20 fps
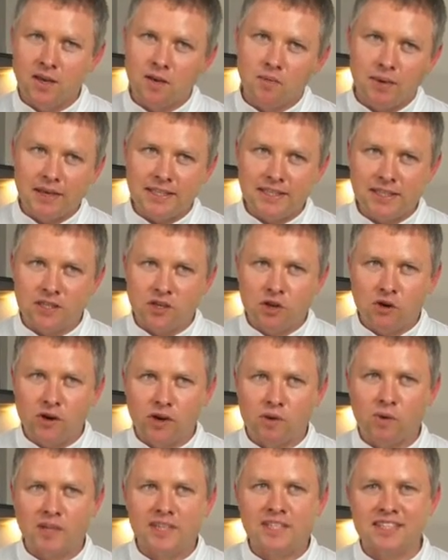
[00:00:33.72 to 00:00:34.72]
basically
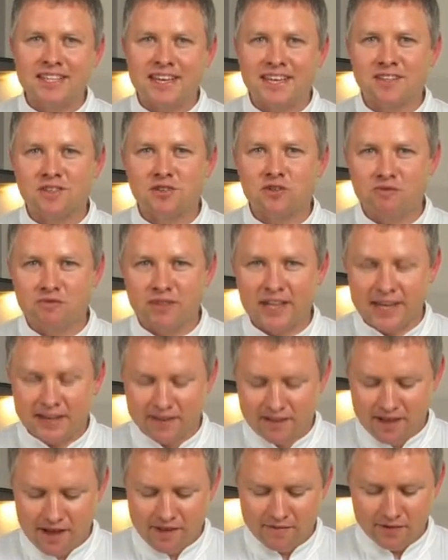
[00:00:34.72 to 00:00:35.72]
knowing when to take the souffle out
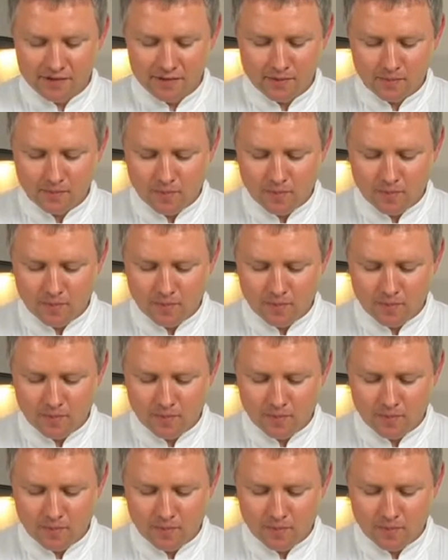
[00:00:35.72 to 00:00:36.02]
of the oven.